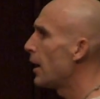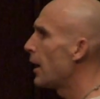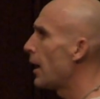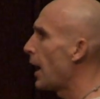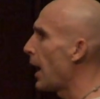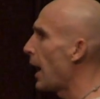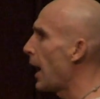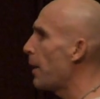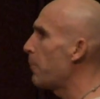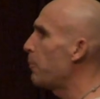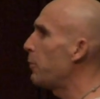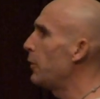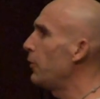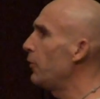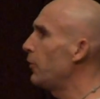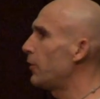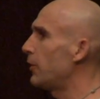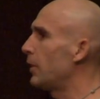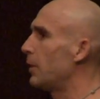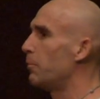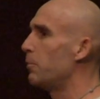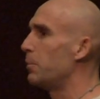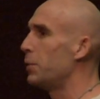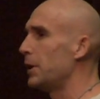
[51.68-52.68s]
happens
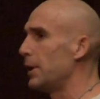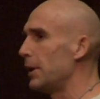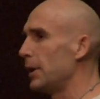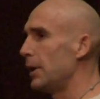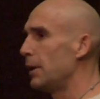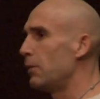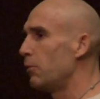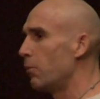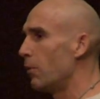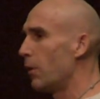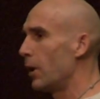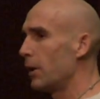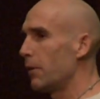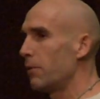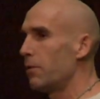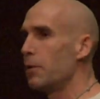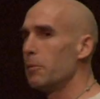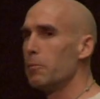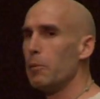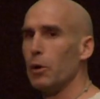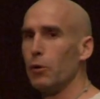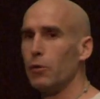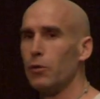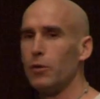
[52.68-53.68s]
to be one of the
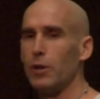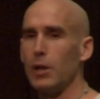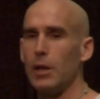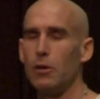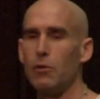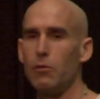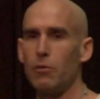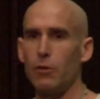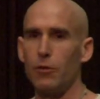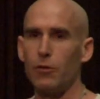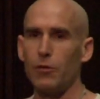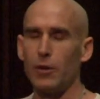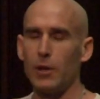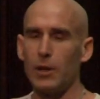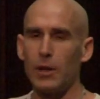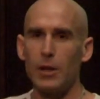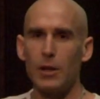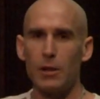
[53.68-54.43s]
most interesting